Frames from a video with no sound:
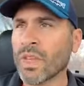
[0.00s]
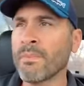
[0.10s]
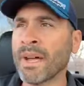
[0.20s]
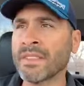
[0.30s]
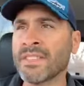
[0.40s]

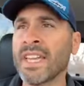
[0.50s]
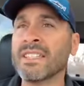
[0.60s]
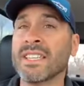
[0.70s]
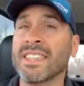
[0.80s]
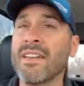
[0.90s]
about the
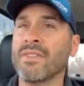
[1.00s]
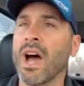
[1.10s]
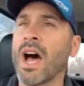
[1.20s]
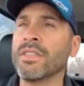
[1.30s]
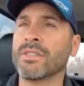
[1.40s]
things that they've
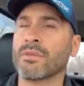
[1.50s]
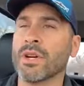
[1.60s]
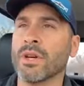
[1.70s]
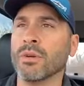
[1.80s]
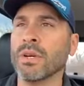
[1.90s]
gone
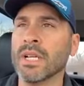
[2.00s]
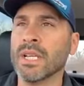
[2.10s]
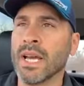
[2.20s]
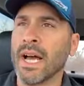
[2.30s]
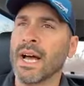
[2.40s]
through
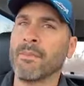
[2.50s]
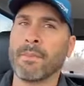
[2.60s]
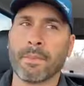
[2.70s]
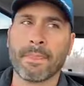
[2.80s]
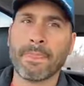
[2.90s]

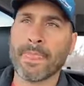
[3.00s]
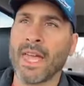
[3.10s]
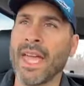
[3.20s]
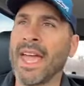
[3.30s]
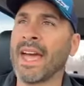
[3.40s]
um,
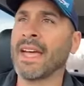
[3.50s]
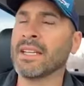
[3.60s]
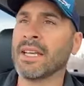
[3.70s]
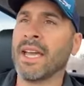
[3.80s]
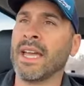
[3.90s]

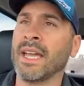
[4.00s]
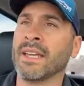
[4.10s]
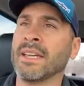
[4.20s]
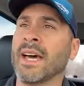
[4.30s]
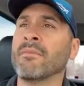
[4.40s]
and
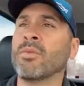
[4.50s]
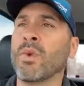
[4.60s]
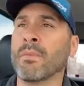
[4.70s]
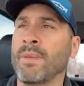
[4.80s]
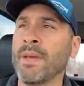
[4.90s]
and um,
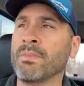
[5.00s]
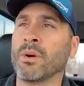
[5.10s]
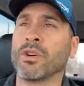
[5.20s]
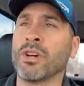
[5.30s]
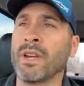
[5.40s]
where
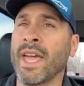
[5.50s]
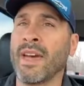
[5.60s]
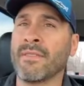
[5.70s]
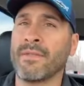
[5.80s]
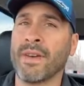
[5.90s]
people could
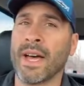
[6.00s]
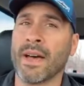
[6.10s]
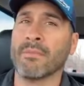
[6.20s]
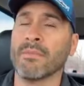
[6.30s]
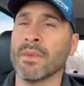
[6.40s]
have
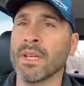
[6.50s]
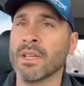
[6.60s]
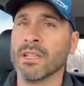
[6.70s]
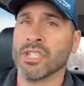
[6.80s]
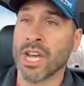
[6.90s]
um,
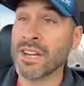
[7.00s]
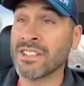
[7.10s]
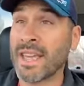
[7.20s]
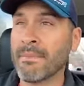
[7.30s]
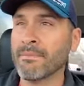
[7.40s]

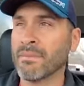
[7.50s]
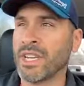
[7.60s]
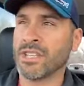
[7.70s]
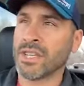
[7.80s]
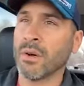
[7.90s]
judged them,
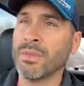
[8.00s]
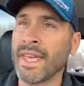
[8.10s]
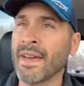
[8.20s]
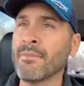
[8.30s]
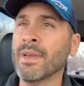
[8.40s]
disowned
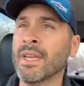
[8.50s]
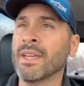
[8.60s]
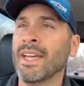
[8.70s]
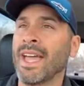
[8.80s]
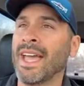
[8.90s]
them,
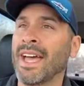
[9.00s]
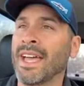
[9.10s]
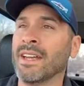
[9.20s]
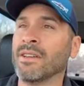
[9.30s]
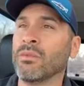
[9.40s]

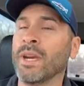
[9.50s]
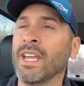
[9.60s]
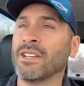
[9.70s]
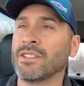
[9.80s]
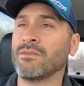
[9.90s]
and when
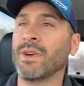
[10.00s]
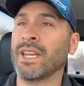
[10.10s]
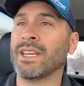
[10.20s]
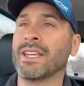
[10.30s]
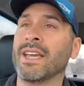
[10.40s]
it
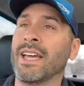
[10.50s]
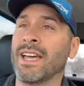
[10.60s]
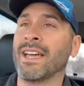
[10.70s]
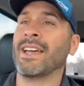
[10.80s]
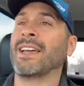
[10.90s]
when
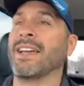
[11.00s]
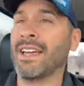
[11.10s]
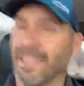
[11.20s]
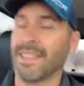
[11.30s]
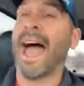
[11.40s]
uh,
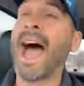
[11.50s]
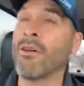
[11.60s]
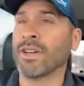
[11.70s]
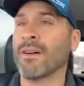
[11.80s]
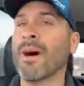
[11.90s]
the
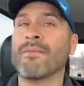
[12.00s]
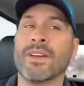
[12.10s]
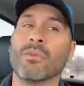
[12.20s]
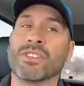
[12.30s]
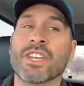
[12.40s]
outcome of
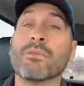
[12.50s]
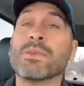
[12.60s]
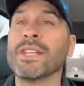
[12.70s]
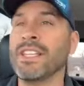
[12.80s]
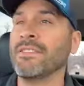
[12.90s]
it was
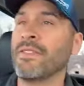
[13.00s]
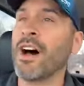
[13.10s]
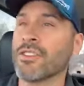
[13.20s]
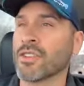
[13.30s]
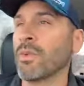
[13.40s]
completely
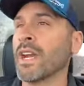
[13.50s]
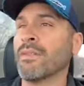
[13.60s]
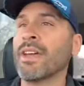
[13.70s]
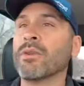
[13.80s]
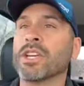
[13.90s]
false. So
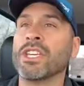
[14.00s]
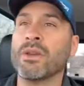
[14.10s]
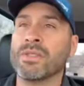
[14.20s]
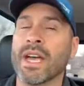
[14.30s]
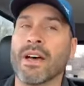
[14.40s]
whatever they were
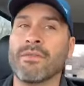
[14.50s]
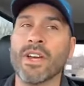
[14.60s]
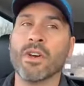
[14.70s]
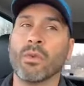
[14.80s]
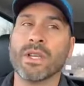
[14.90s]
accused of
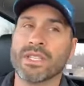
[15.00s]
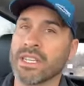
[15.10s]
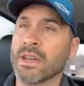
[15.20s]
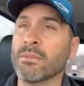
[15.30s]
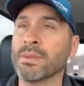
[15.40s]
was
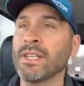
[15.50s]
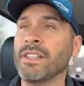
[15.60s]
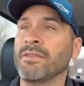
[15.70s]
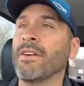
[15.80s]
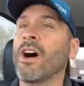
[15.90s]

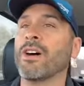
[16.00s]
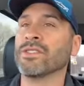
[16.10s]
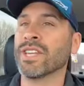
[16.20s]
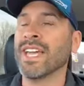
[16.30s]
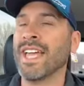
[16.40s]
completely
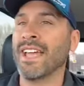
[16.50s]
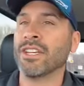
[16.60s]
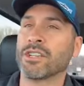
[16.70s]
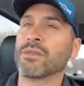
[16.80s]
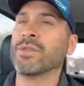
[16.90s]
false, and
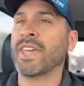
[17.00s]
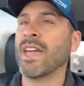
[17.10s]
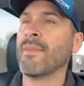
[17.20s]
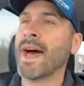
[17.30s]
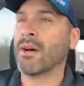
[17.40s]
the truth
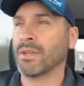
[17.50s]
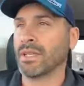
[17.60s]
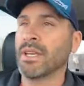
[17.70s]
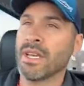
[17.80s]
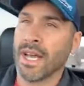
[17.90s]
came out
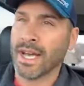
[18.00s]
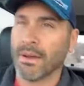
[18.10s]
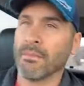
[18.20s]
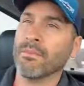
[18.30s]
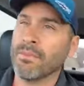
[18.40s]

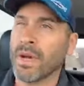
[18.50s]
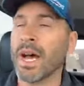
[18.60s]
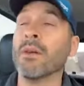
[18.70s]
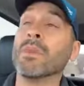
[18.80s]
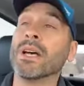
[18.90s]
um,
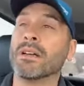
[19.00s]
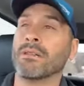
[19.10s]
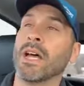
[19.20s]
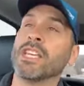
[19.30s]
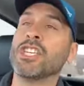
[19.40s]
um,
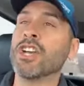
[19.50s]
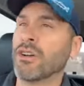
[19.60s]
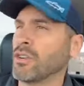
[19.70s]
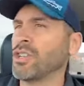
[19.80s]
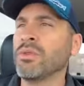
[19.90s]
a
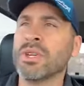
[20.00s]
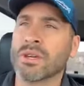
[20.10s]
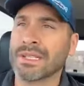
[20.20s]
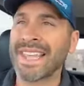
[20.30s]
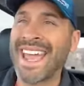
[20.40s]
year or two
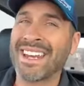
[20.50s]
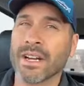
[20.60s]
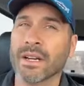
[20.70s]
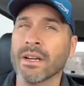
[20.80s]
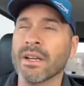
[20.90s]
years
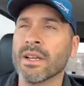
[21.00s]
later.